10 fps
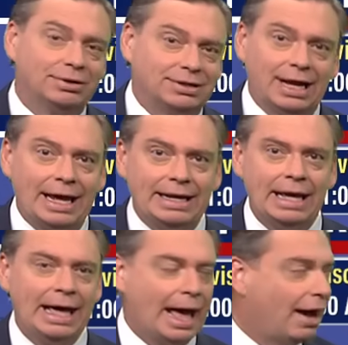It's going to head
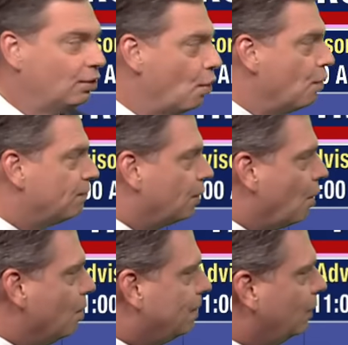out over
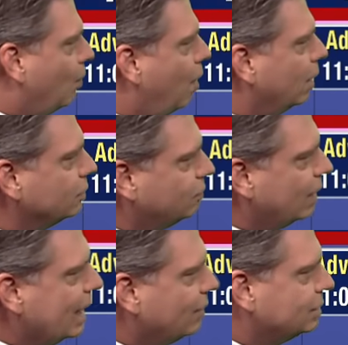open waters.
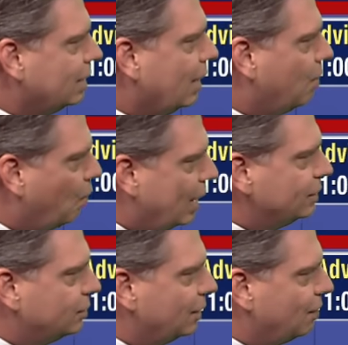Right now, it's
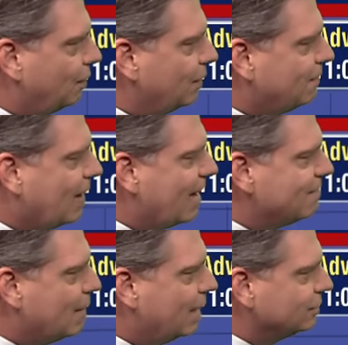winds are at
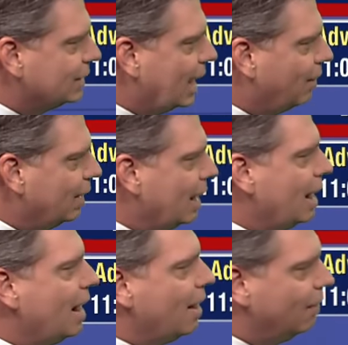35 miles an hour.
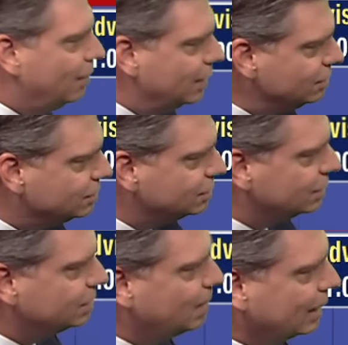This is
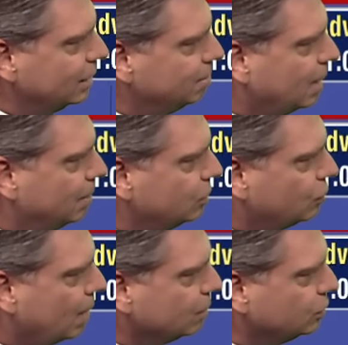expected to become a
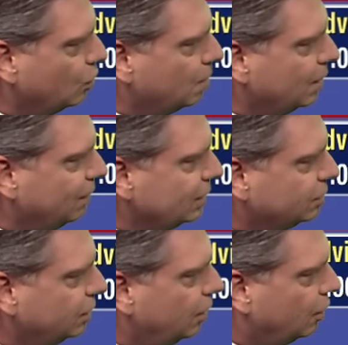tropical storm and
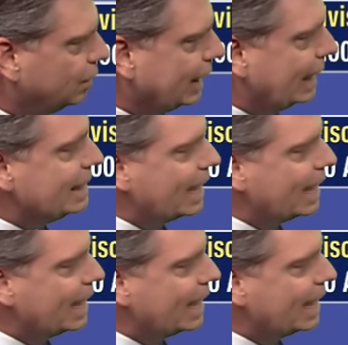eventually a hurricane.